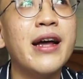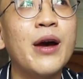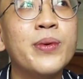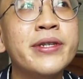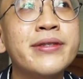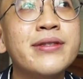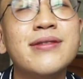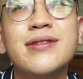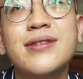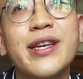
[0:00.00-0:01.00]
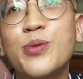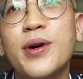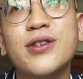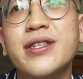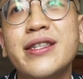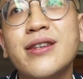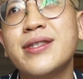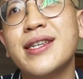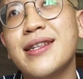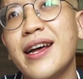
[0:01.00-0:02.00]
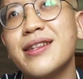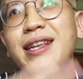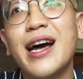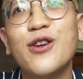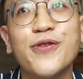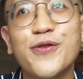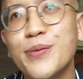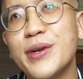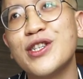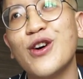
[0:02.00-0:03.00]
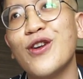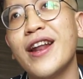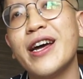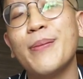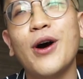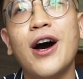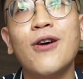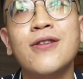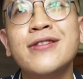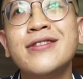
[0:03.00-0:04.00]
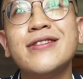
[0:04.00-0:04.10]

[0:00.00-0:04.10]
I won't say much of the details. There's like a ton of information online about how